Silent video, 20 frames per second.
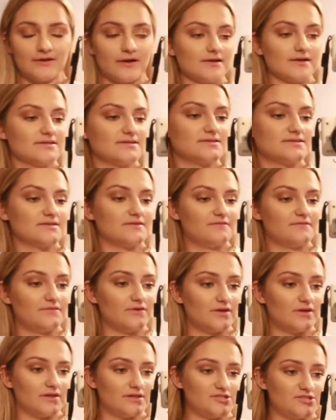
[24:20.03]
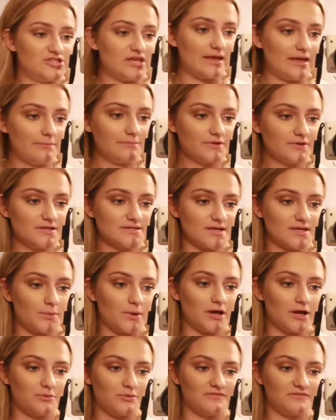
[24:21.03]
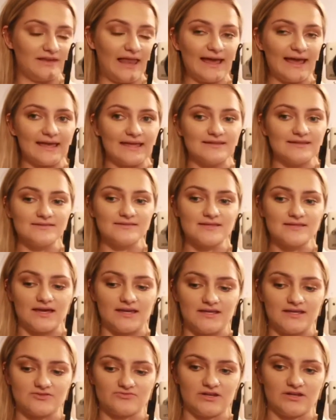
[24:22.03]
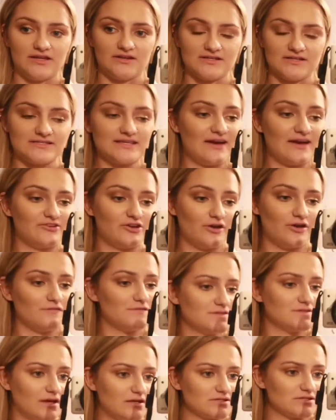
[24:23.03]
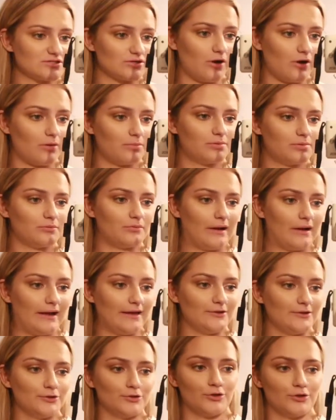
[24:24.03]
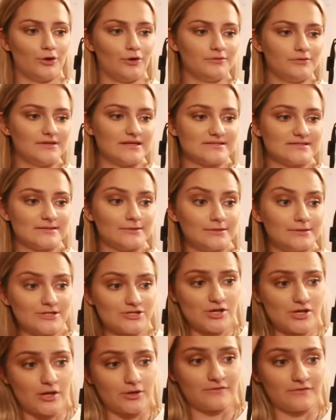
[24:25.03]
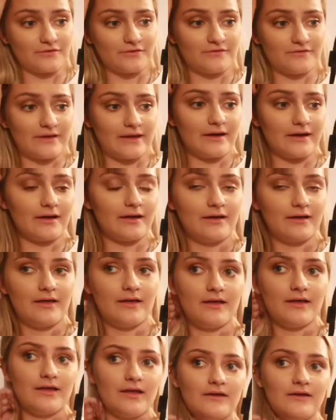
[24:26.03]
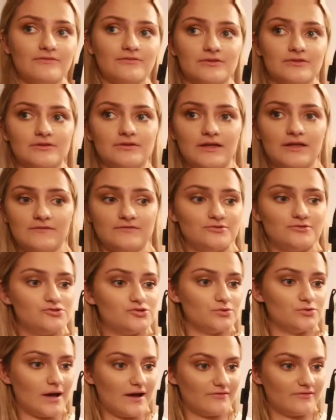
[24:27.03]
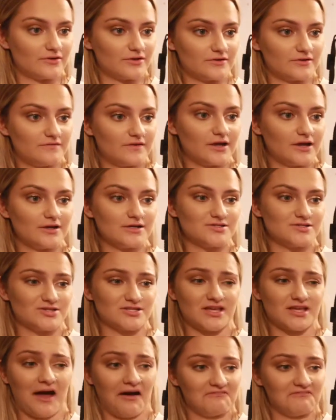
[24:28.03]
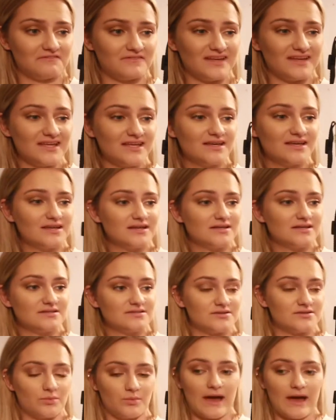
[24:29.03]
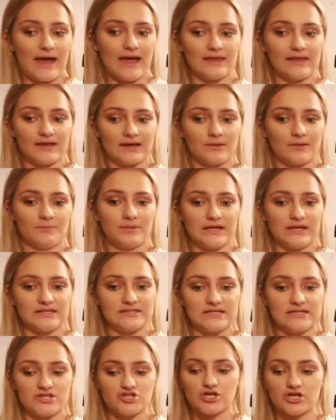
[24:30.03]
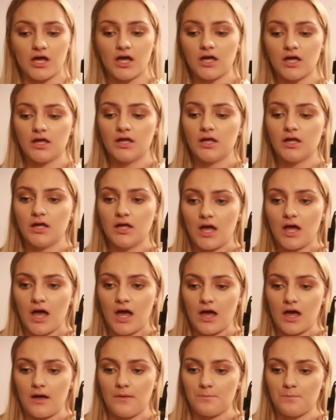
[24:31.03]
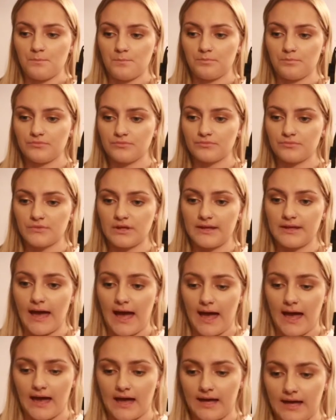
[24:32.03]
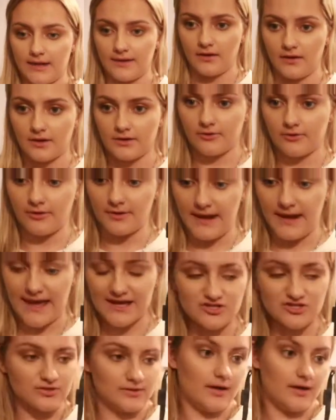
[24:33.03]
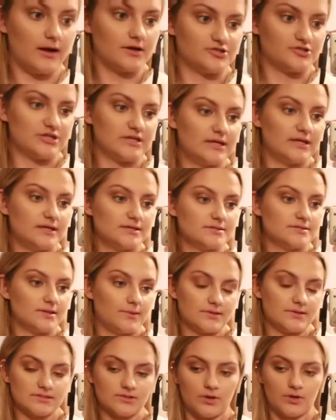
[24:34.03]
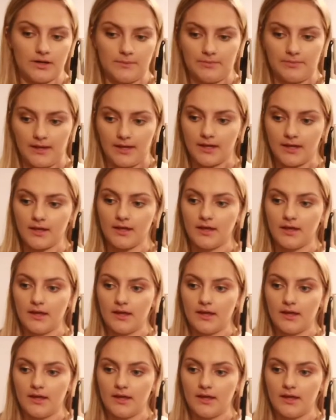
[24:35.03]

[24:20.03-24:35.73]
nice for the gym because I wear it with leggings, and it's really nice to have an oversized top where you're not necessarily showing off your figure. Even if you do have a good figure, it's just comfy to wear like a bigger t-shirt. Um, yeah, and I got an extra large in it, so it's quite big,